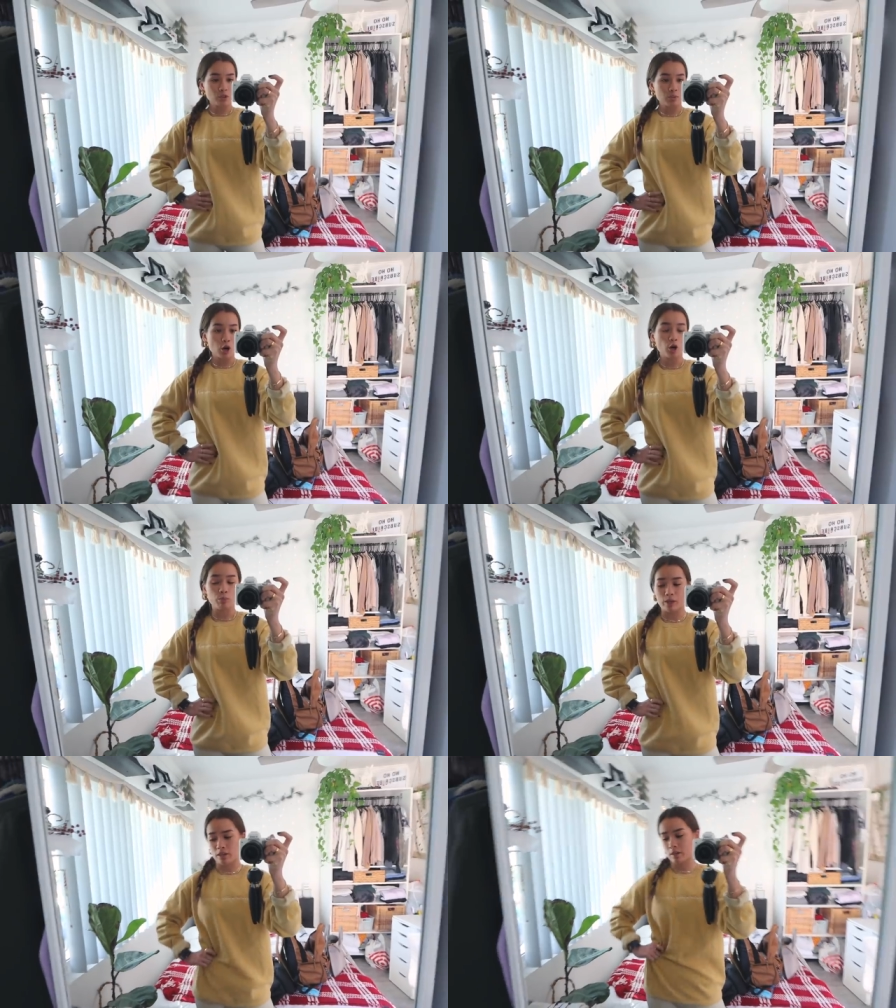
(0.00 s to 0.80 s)
So I'm
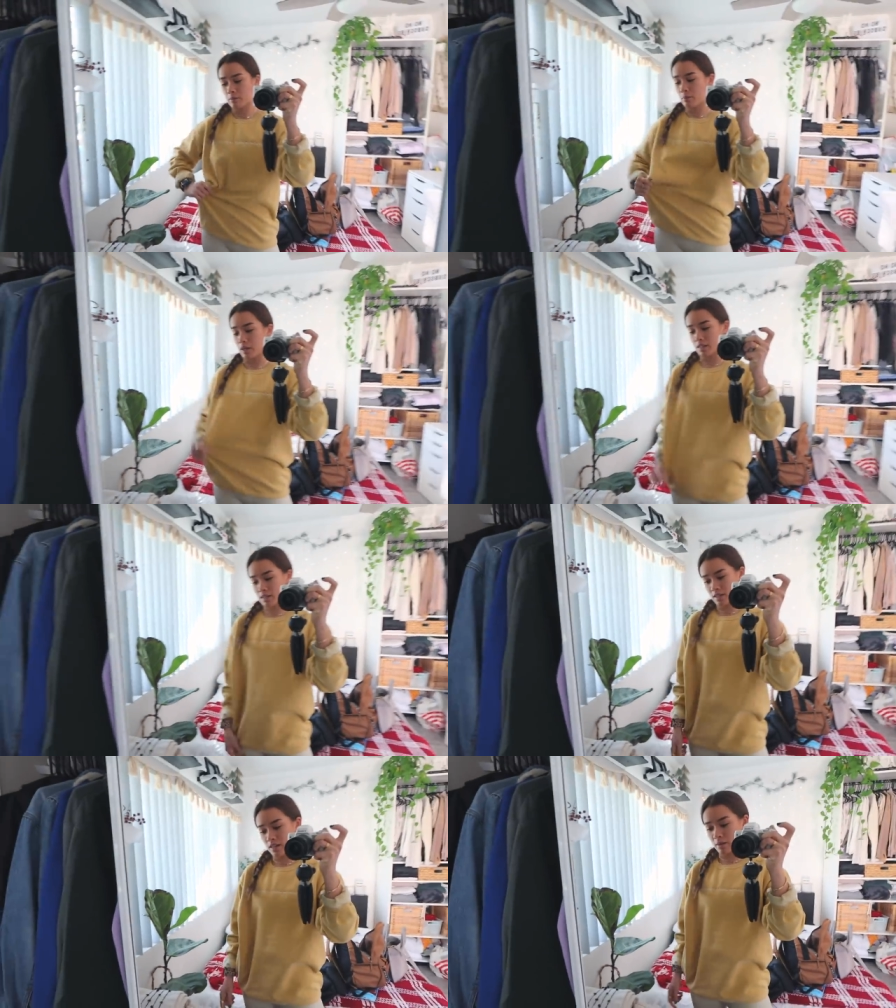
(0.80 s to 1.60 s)
hoping,
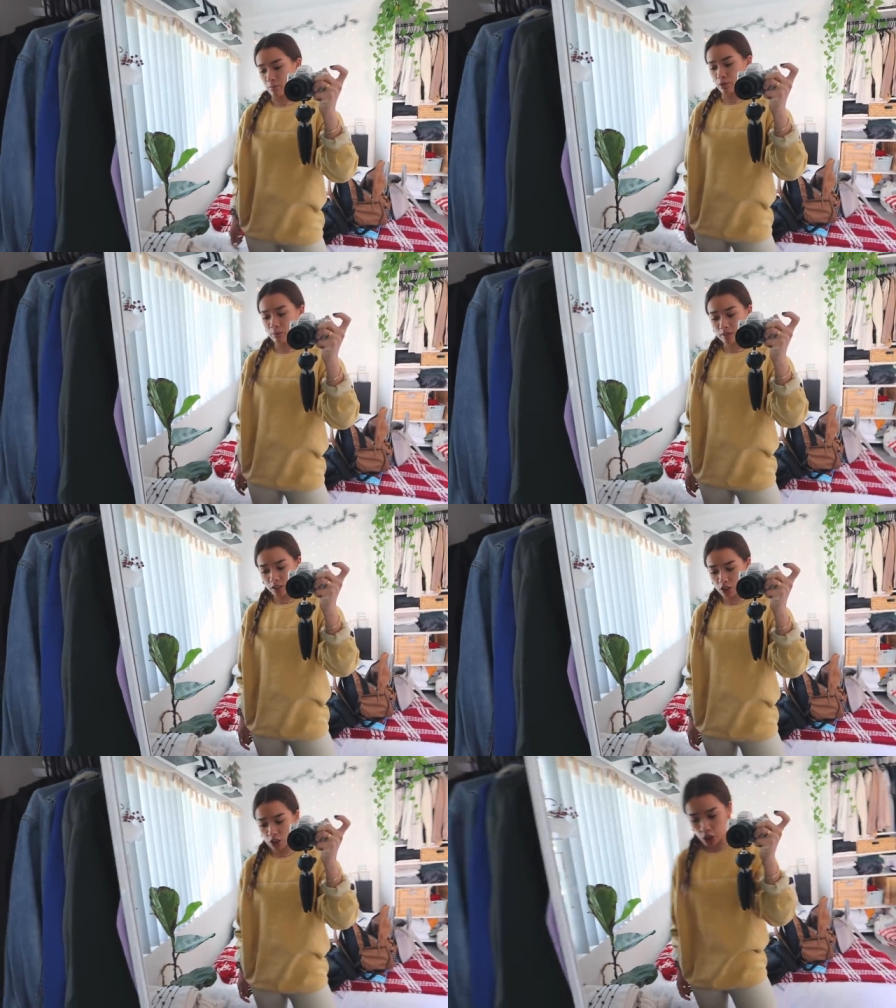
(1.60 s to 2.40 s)
but I'm pretty much